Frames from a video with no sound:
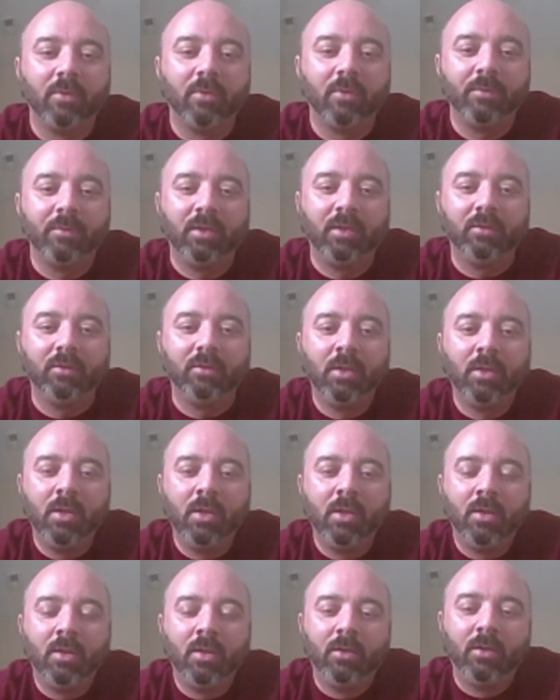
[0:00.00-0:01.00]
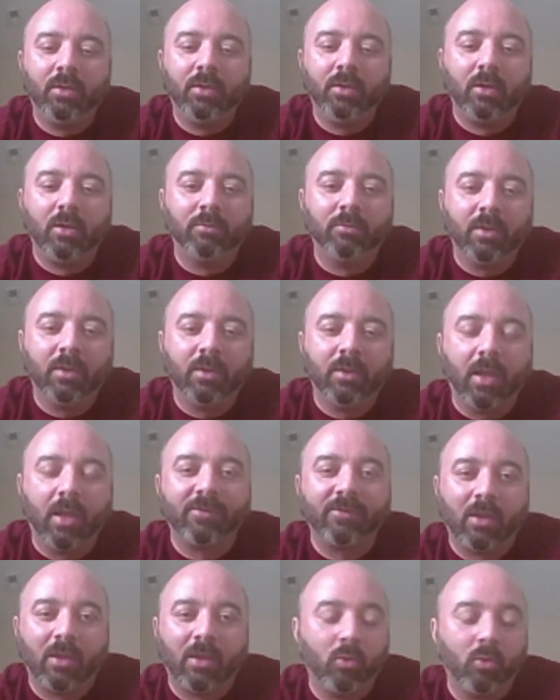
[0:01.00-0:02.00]
I mean, you know, as
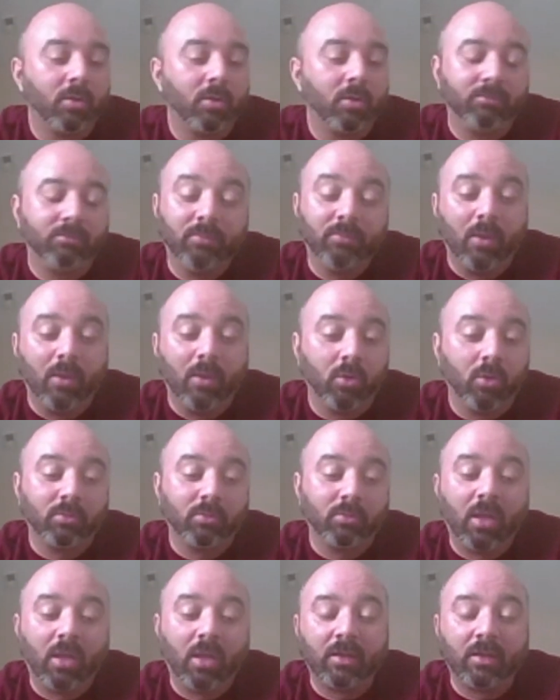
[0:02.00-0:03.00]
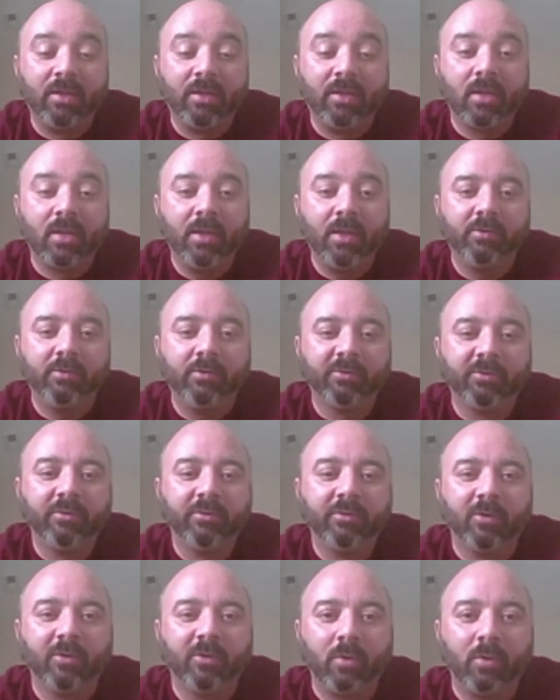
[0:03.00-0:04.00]
I work a lot of late nights.
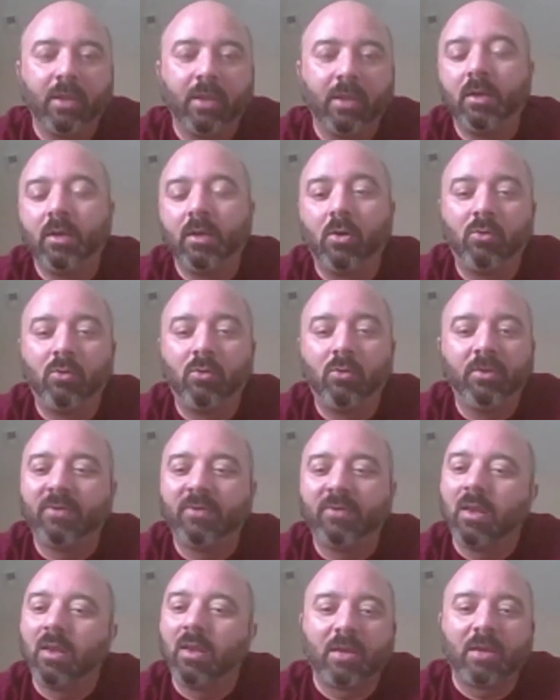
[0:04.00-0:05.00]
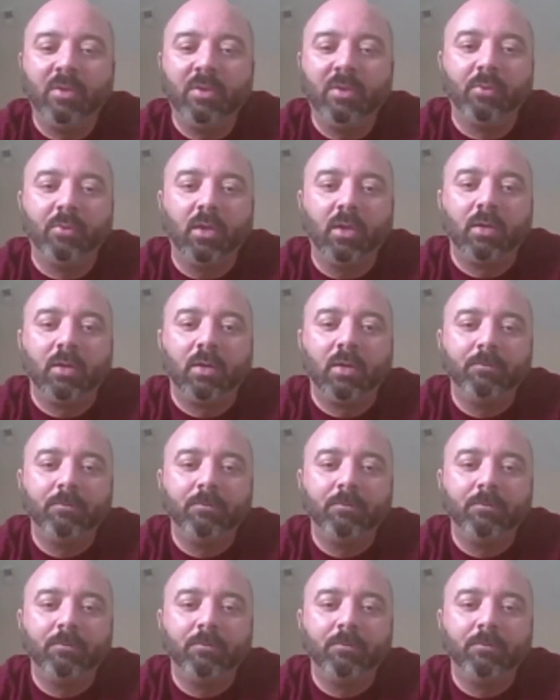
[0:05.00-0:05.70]
And so when I get home, there's not a lot of people up.